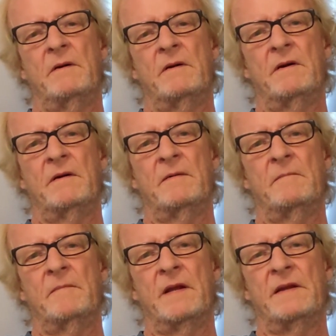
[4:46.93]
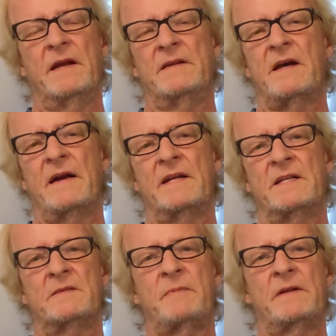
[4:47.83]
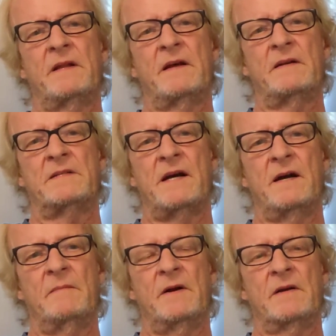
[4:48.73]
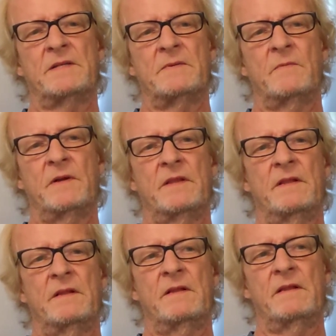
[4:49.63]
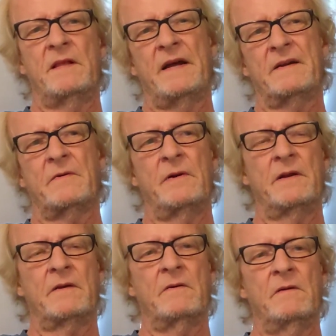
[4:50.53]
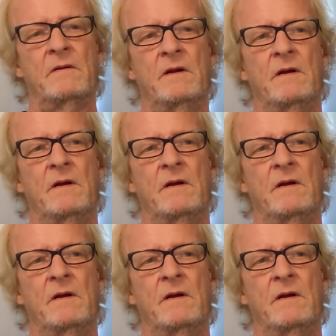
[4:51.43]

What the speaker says: I didn't spend a lot of time on it because it wasn't that critical,